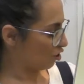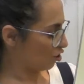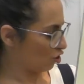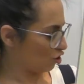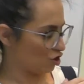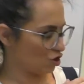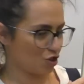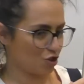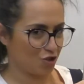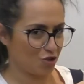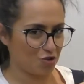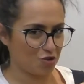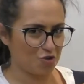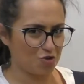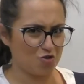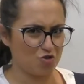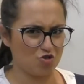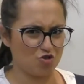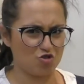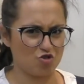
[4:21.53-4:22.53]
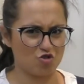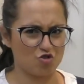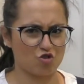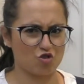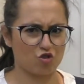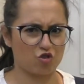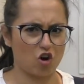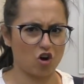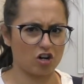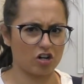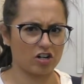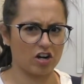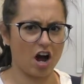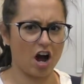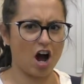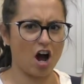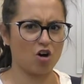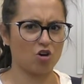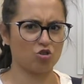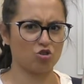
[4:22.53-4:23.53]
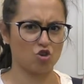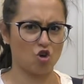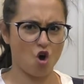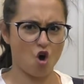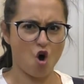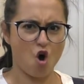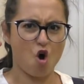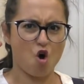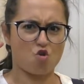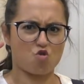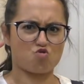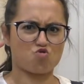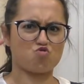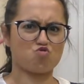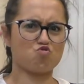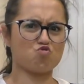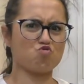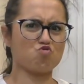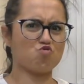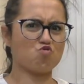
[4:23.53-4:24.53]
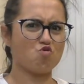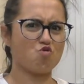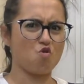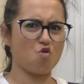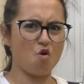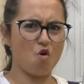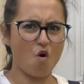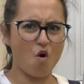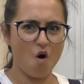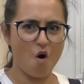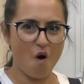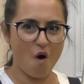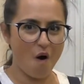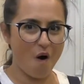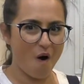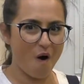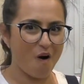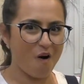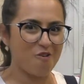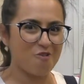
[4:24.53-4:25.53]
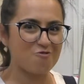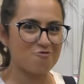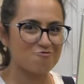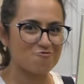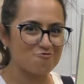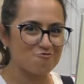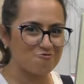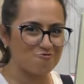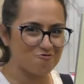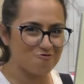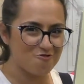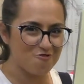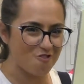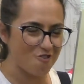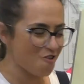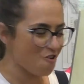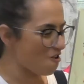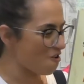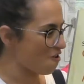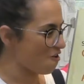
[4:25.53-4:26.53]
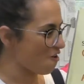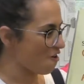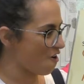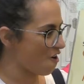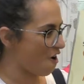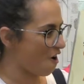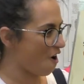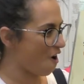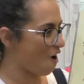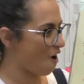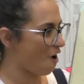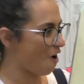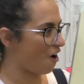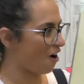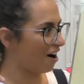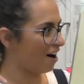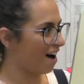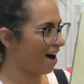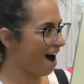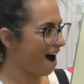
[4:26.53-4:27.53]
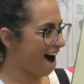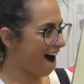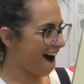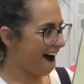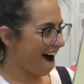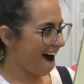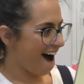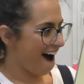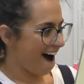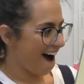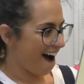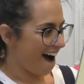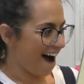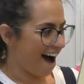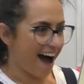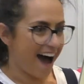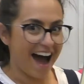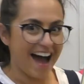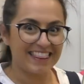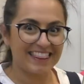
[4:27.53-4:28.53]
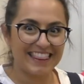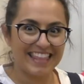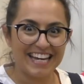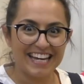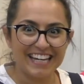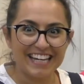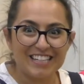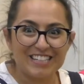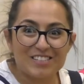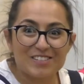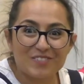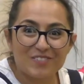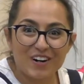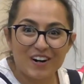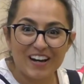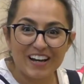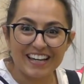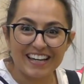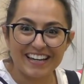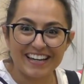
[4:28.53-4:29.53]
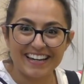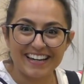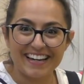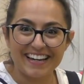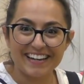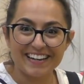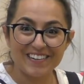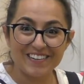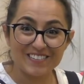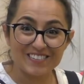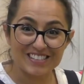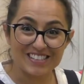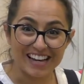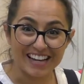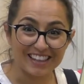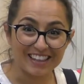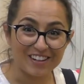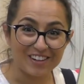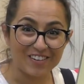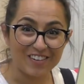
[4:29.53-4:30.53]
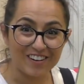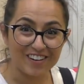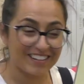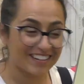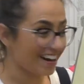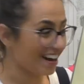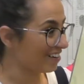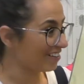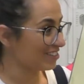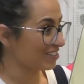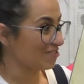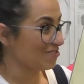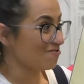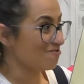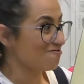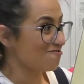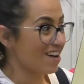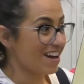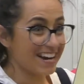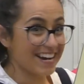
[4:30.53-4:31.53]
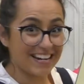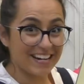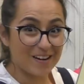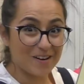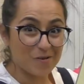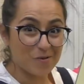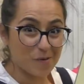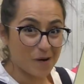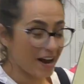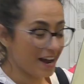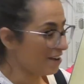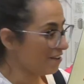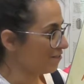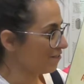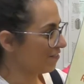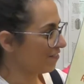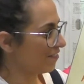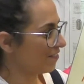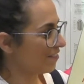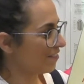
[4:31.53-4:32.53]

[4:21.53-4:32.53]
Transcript: Shoo, you crocodiles, roar, roar. I think it's working. It looks like the crocodiles are running away.